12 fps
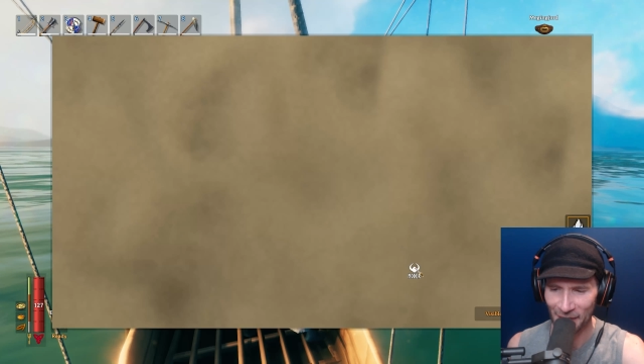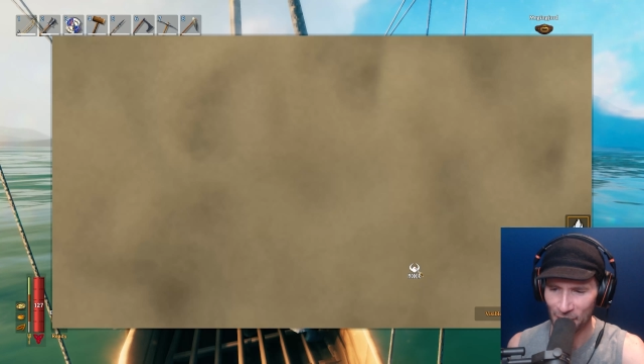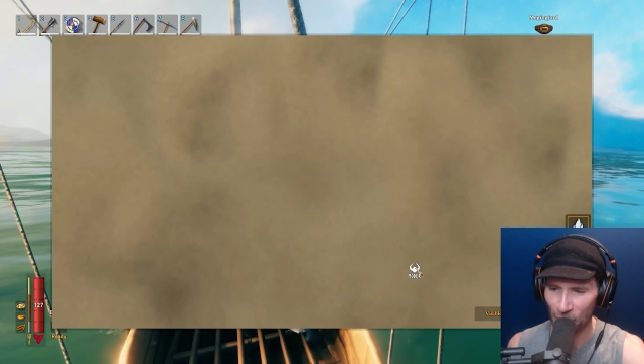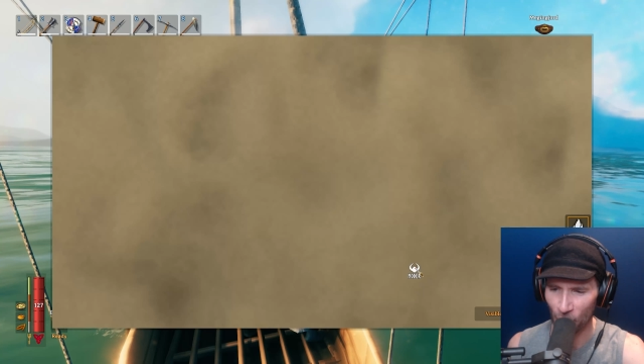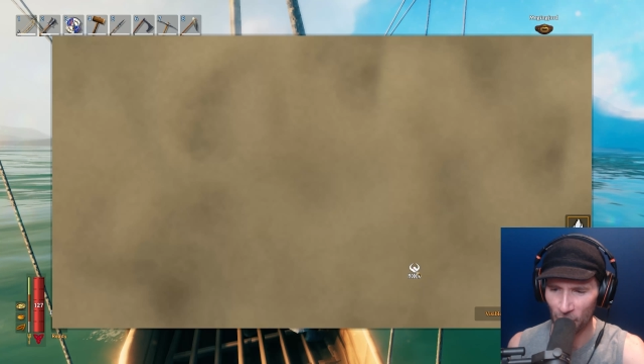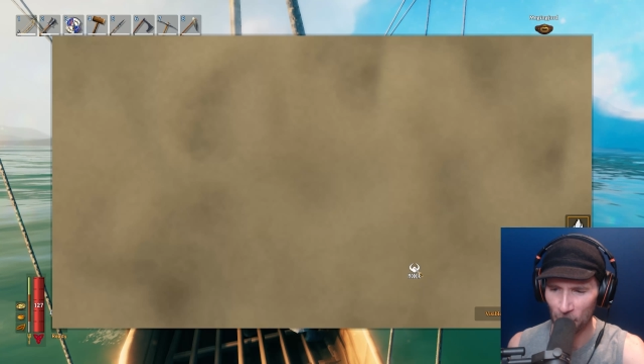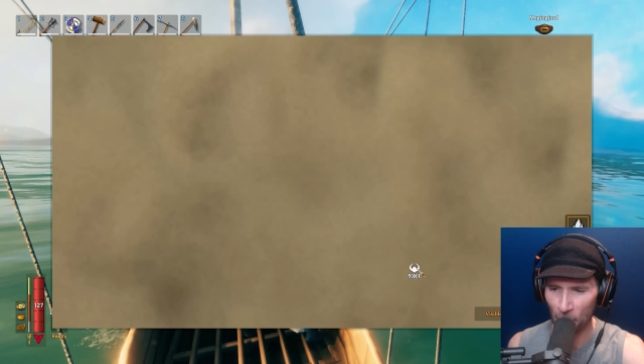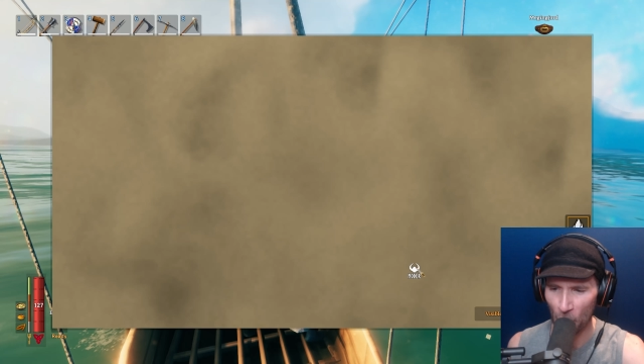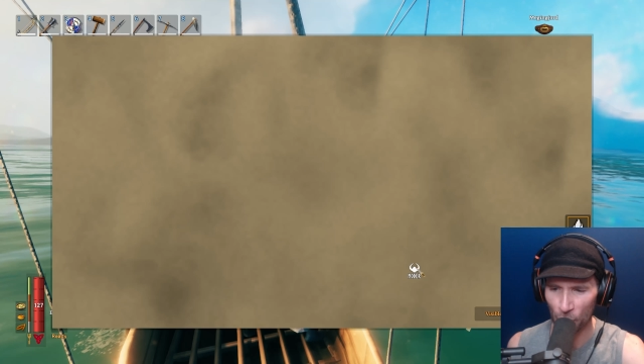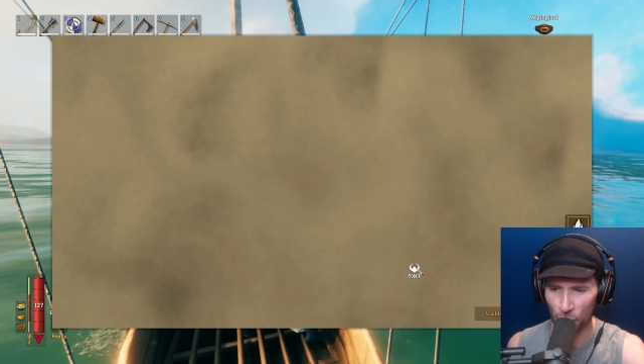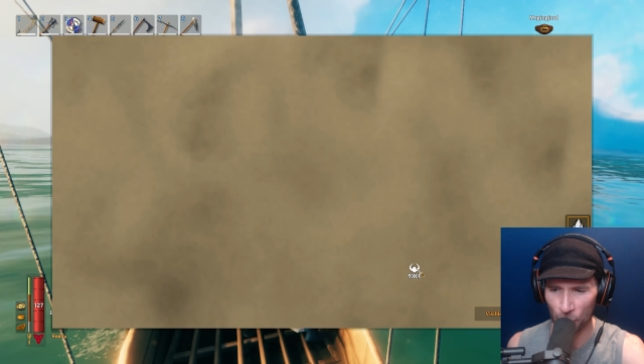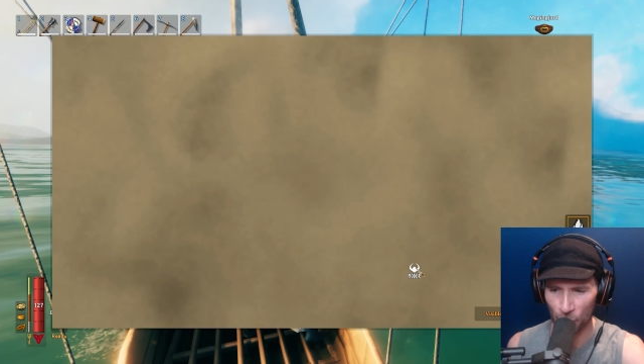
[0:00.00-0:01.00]
where
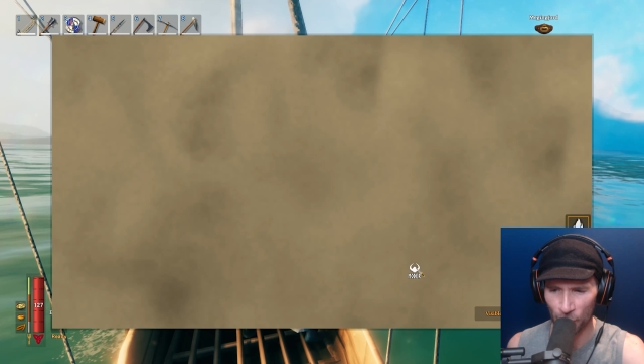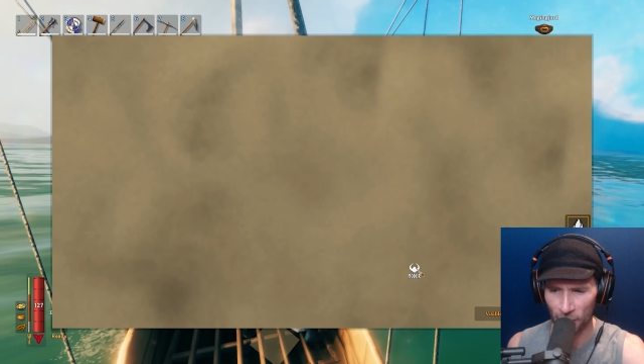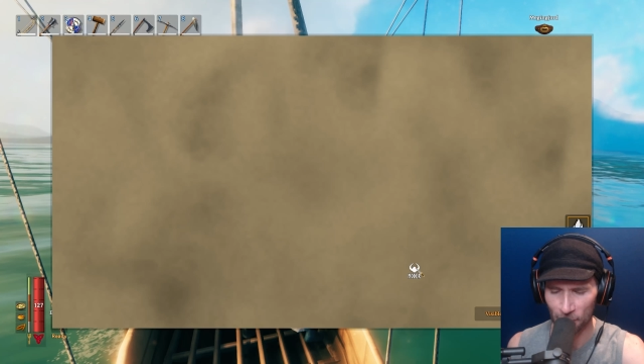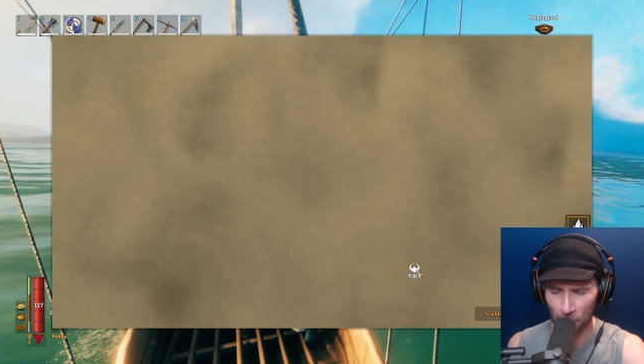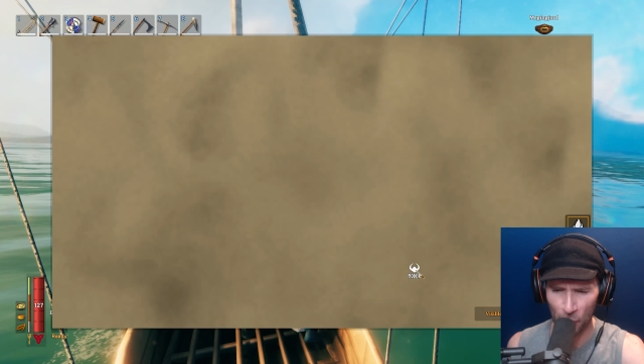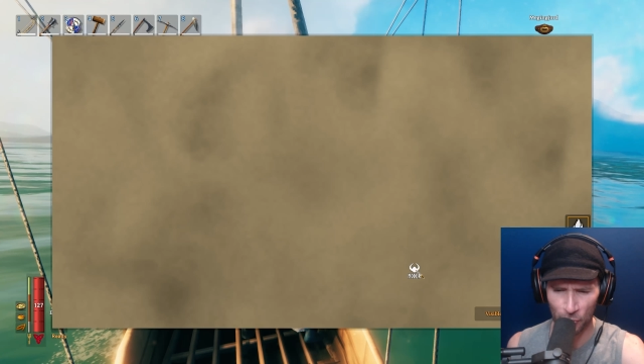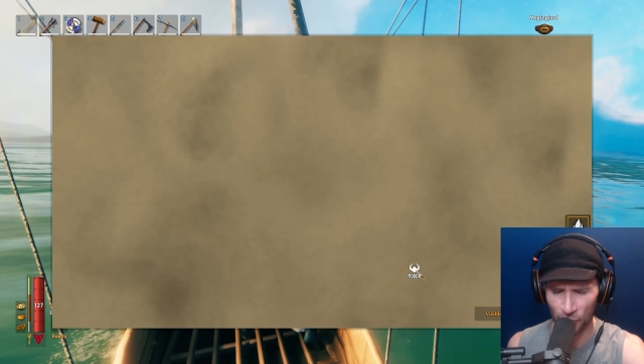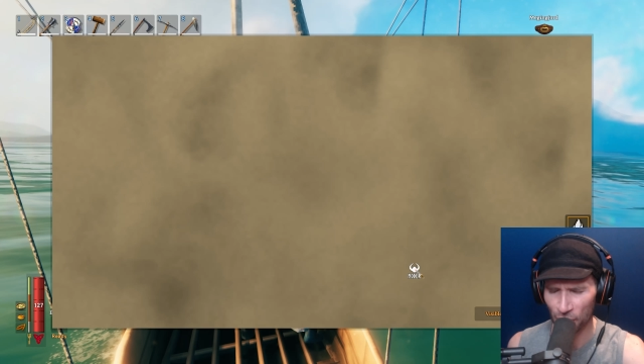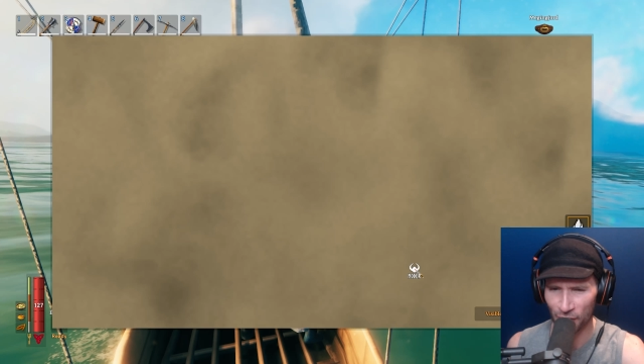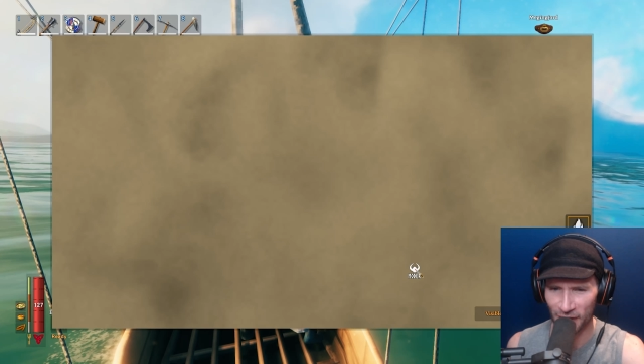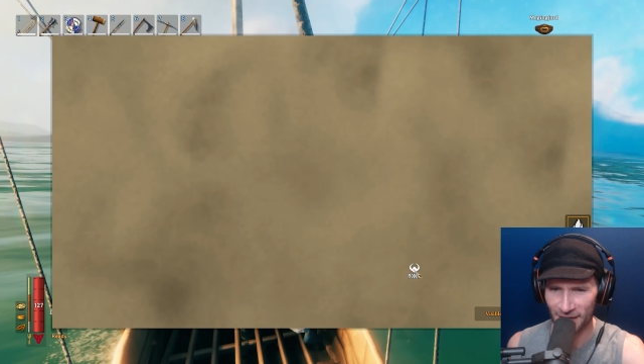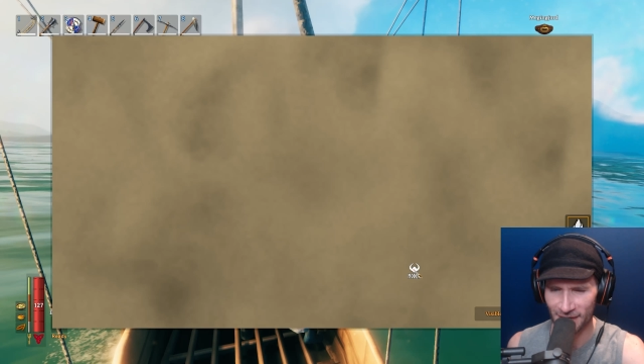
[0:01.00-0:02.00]
Modor,
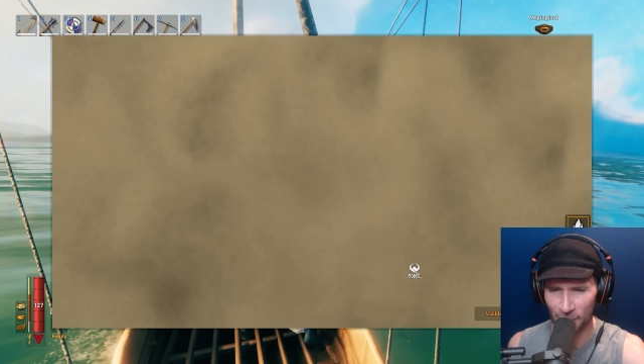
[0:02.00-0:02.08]
Modor is.